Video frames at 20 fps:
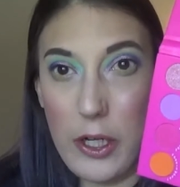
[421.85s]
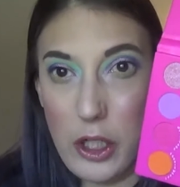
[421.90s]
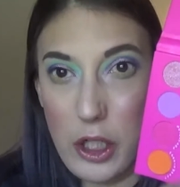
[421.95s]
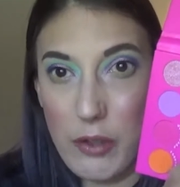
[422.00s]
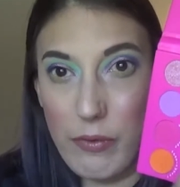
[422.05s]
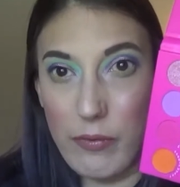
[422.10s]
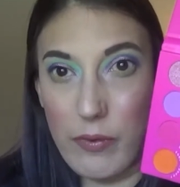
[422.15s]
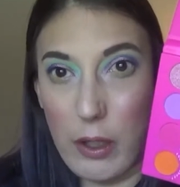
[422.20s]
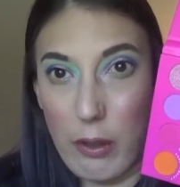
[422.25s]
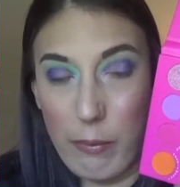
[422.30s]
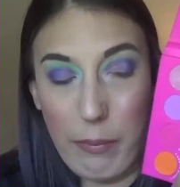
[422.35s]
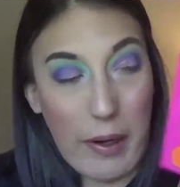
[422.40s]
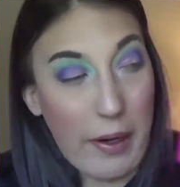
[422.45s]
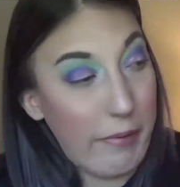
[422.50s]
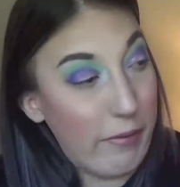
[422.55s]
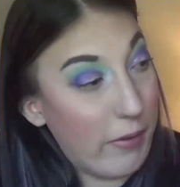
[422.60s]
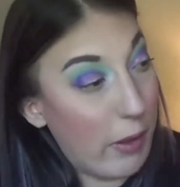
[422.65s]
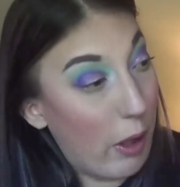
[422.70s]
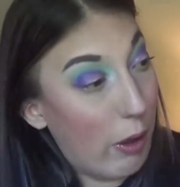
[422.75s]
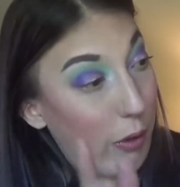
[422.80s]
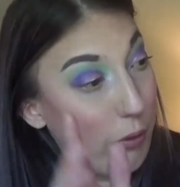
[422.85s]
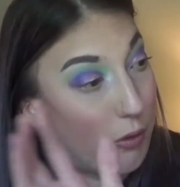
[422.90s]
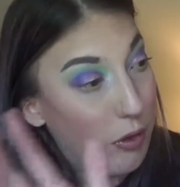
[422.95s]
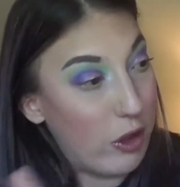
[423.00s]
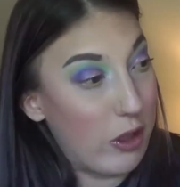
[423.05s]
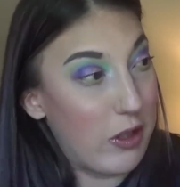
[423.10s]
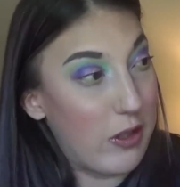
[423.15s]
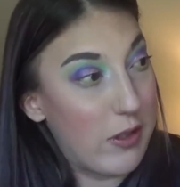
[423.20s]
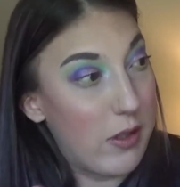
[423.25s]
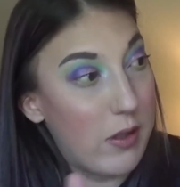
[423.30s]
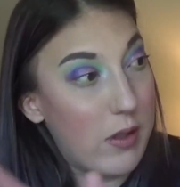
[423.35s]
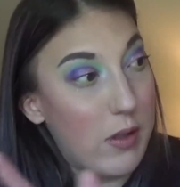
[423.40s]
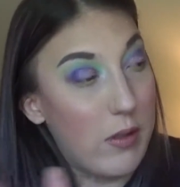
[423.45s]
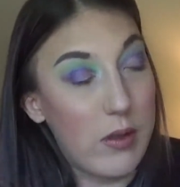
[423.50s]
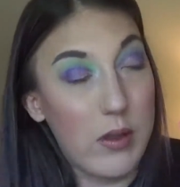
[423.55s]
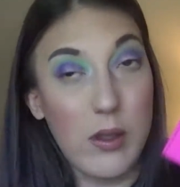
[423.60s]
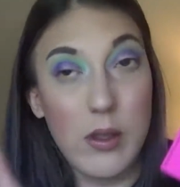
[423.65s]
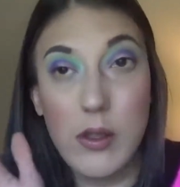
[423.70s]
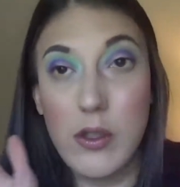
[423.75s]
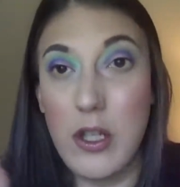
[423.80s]
it row by row just
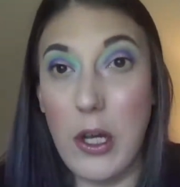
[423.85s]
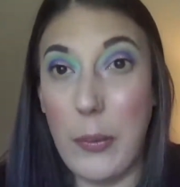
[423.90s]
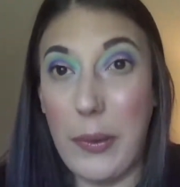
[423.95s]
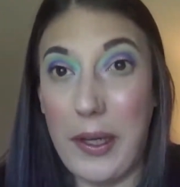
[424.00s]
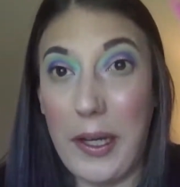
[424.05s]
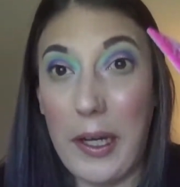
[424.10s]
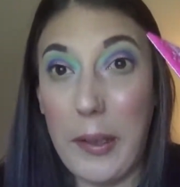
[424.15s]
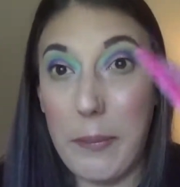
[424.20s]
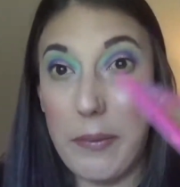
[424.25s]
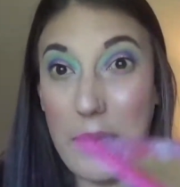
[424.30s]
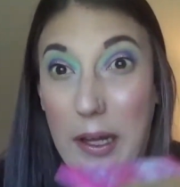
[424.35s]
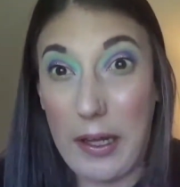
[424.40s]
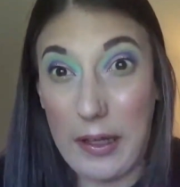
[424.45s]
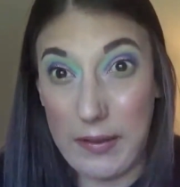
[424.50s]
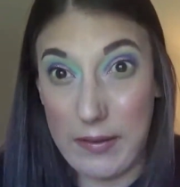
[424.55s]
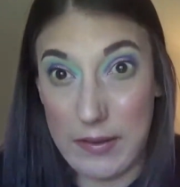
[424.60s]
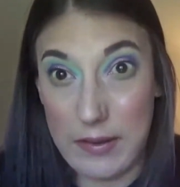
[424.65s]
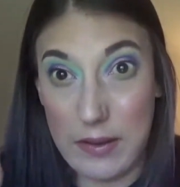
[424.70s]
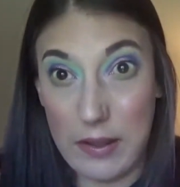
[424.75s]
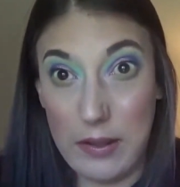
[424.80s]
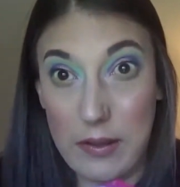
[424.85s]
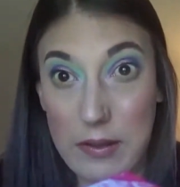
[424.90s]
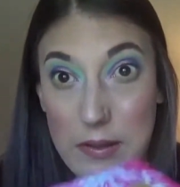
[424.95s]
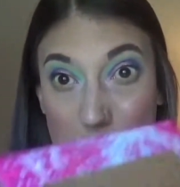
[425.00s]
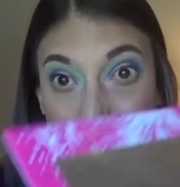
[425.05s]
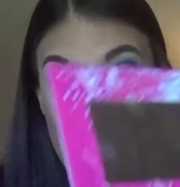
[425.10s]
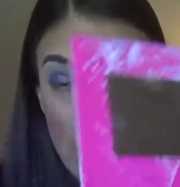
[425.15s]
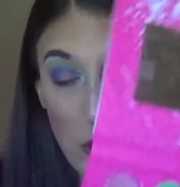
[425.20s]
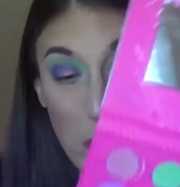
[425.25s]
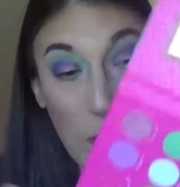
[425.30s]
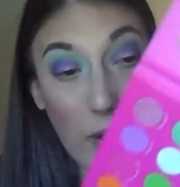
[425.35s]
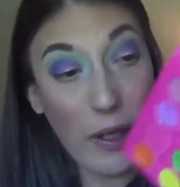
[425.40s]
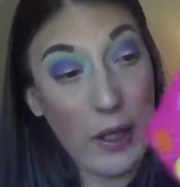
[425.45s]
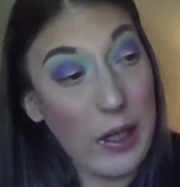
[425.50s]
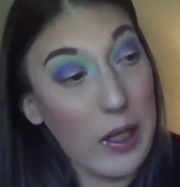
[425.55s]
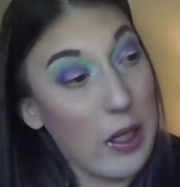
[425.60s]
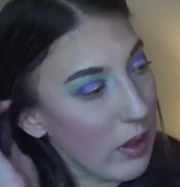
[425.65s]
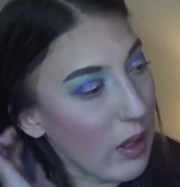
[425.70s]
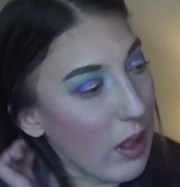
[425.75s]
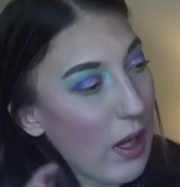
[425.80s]
so we keep things
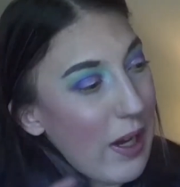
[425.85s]
situated.